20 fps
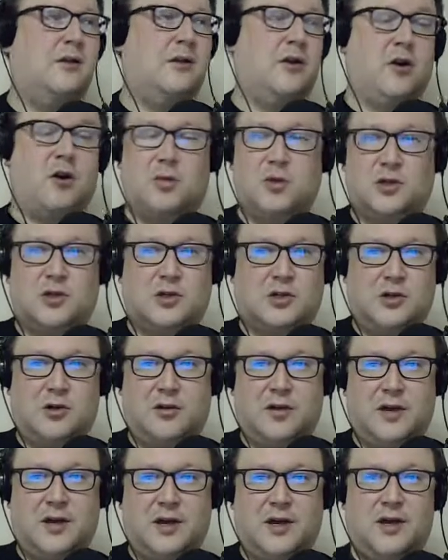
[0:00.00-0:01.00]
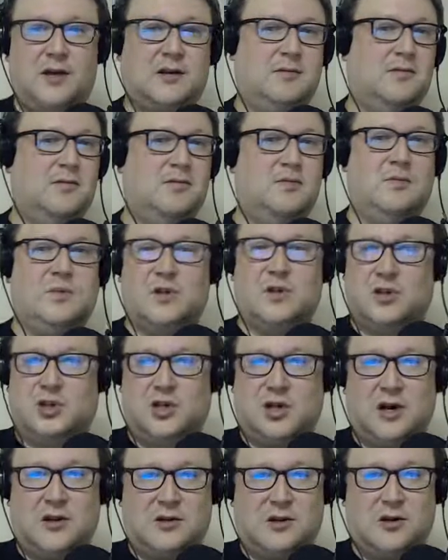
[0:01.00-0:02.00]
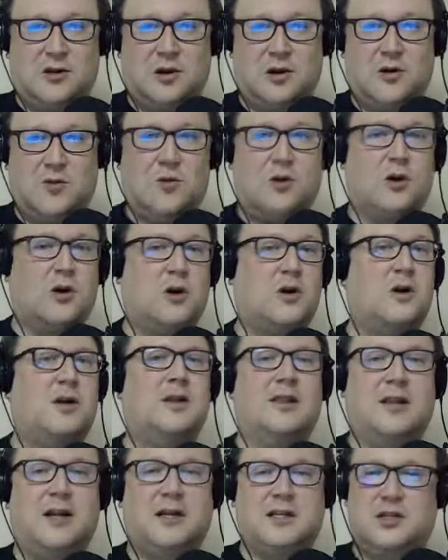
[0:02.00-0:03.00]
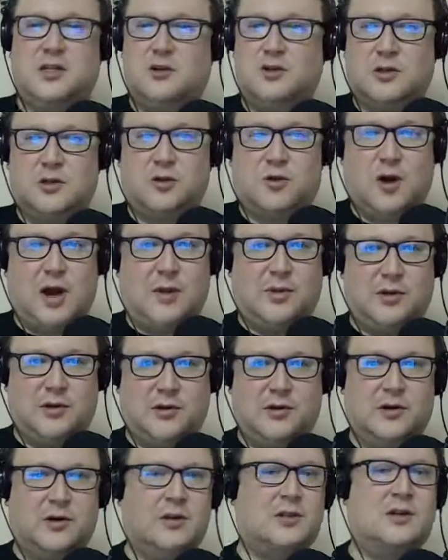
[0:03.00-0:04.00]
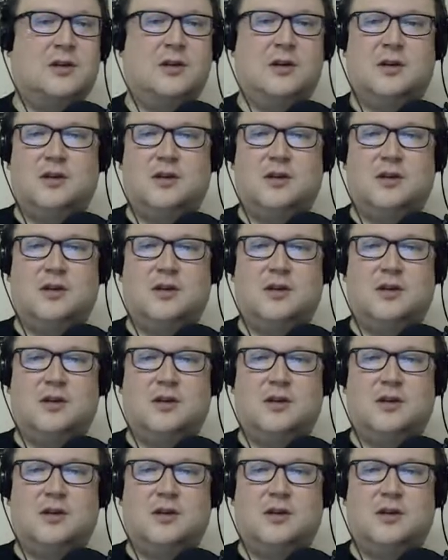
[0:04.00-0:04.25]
The armor's too thick. The shots aren't going to work. Let's use the grappling hooks.